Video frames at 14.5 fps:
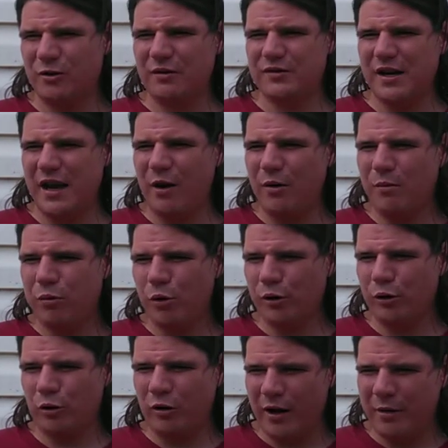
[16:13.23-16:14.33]
to how
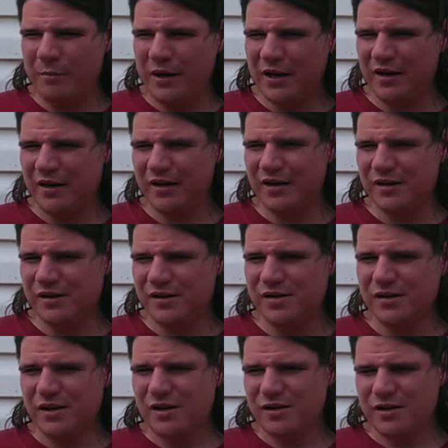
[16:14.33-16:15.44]
important Crimea
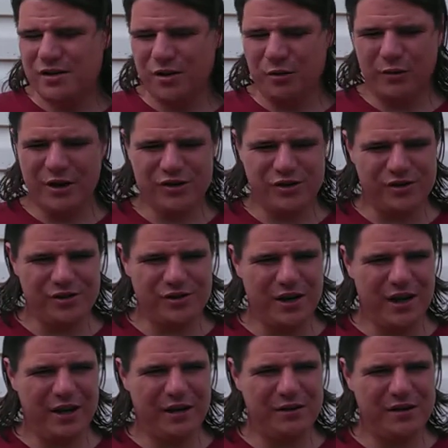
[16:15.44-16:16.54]
is to the Russians,
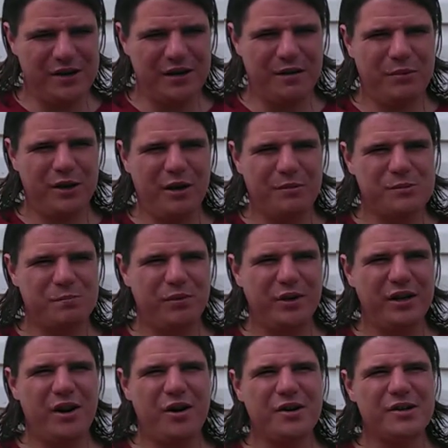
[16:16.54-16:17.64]
and it becomes
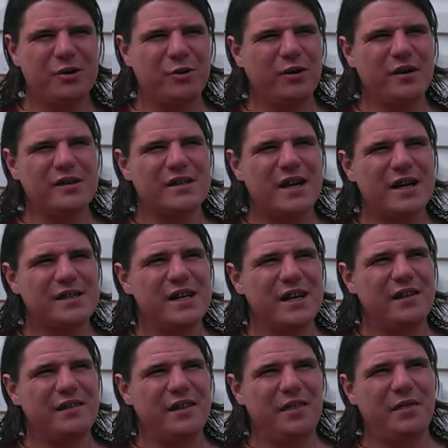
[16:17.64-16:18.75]
pretty hard to criticize
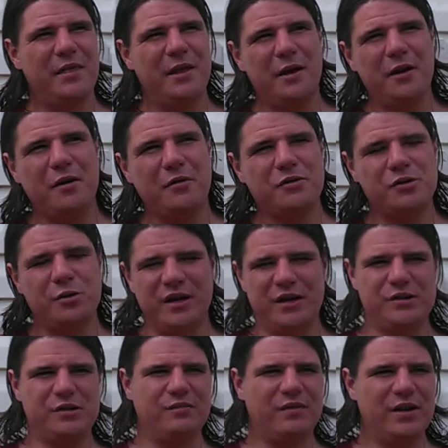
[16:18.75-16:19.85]
that they're too
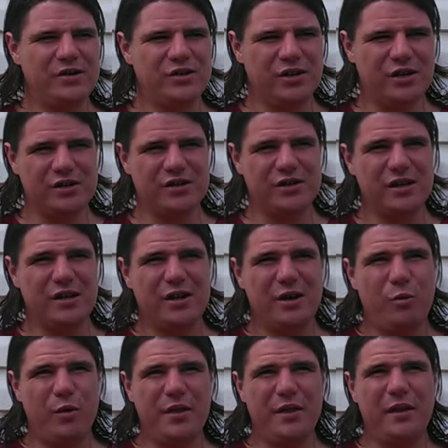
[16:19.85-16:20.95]
interventionist
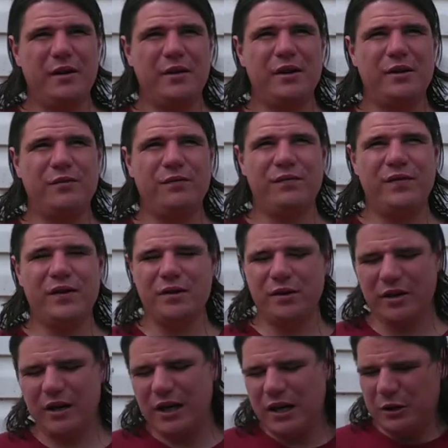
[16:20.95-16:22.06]
when they're
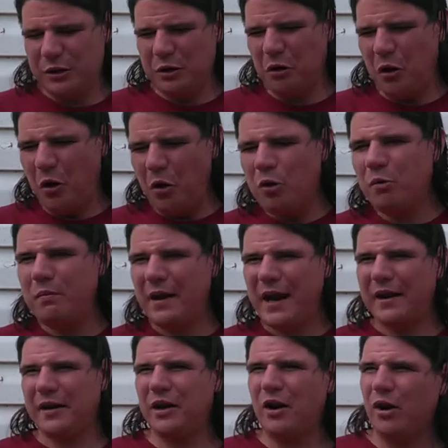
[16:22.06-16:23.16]
interfering in their own
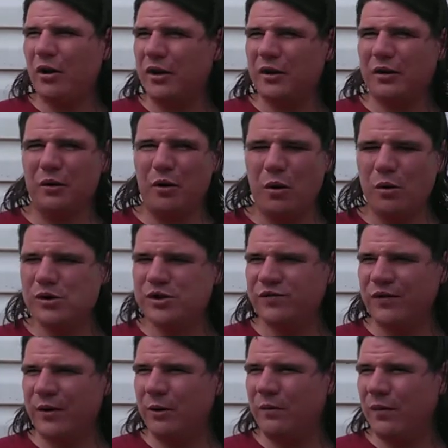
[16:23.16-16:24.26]
backyard, in their own
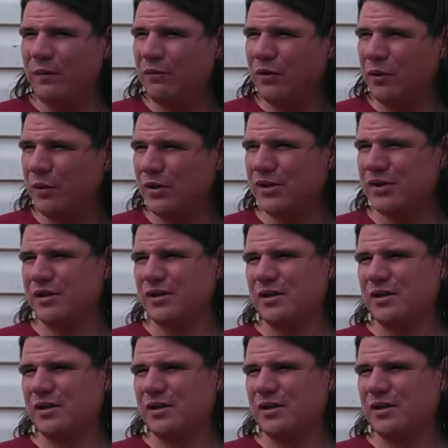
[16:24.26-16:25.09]
sphere of influence,